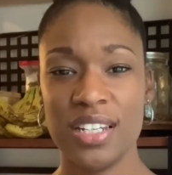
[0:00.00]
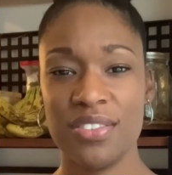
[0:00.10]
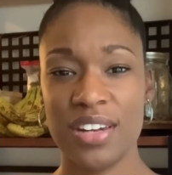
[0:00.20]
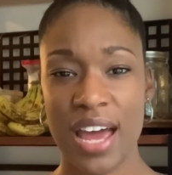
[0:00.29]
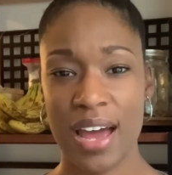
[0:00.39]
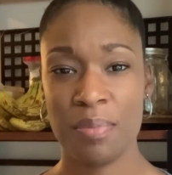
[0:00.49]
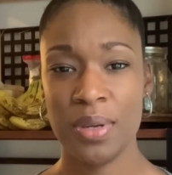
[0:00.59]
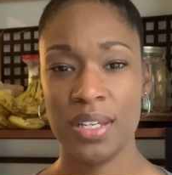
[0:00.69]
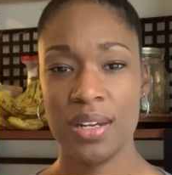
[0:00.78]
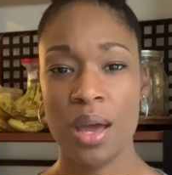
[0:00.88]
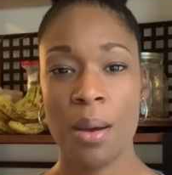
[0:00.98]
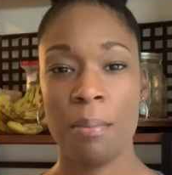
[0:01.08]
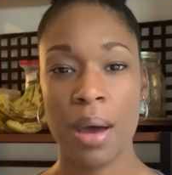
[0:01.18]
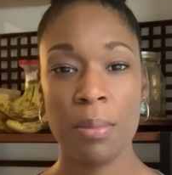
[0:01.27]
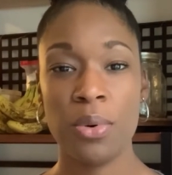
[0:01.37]
even happened,
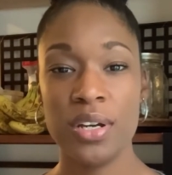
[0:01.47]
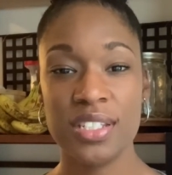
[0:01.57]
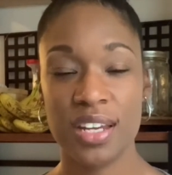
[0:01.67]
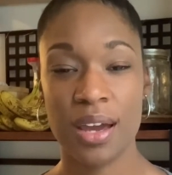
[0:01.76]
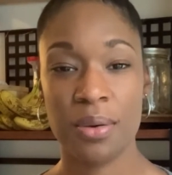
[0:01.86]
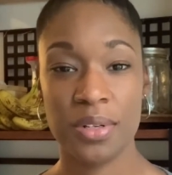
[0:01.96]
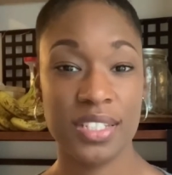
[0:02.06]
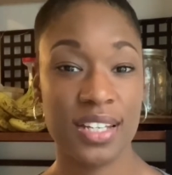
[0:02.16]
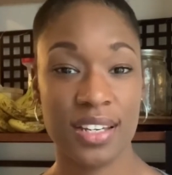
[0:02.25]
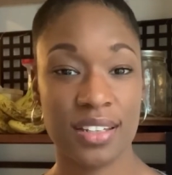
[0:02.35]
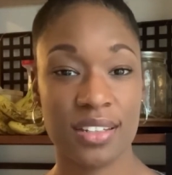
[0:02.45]
my boys and I were sick.